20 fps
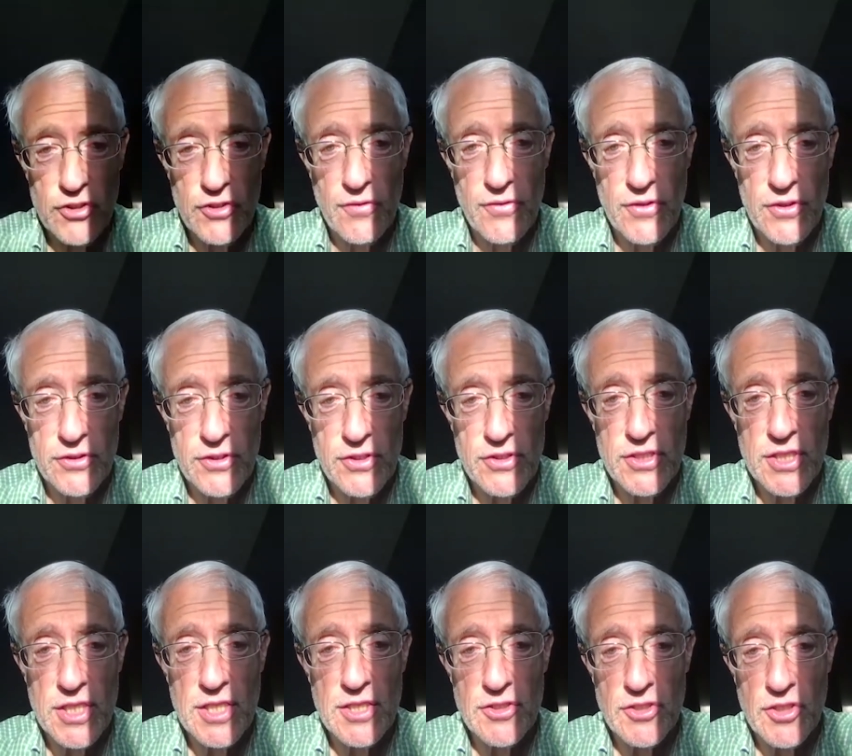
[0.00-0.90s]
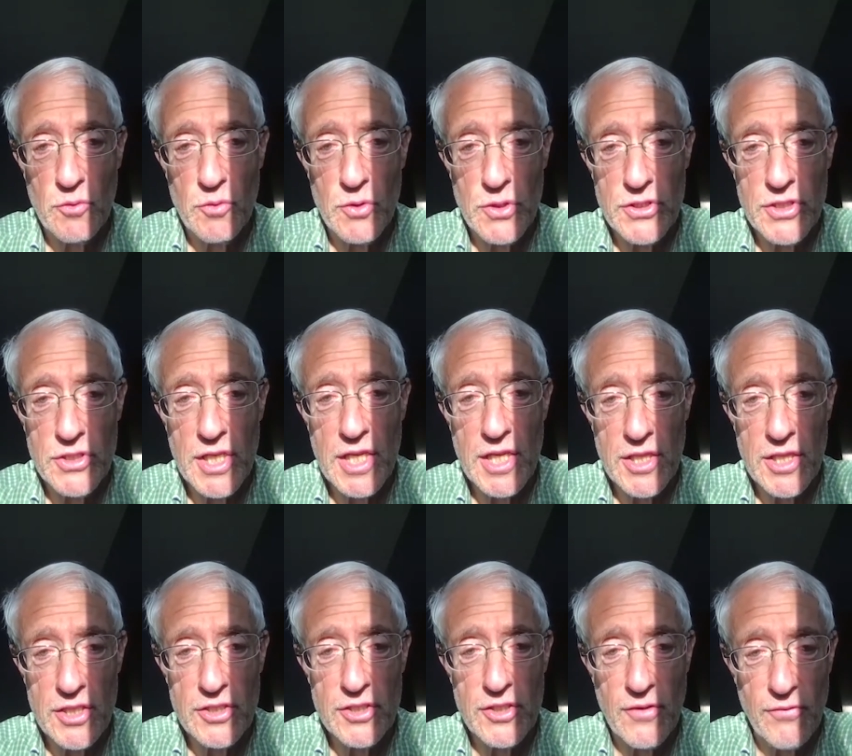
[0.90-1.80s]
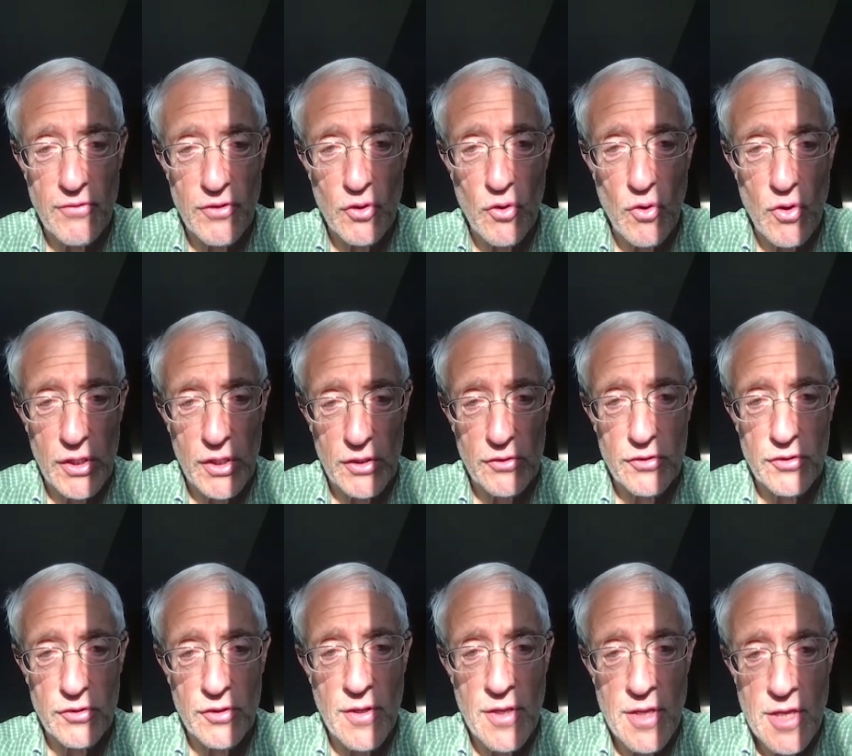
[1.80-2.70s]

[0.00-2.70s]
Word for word: of the disease that we see in these different organs.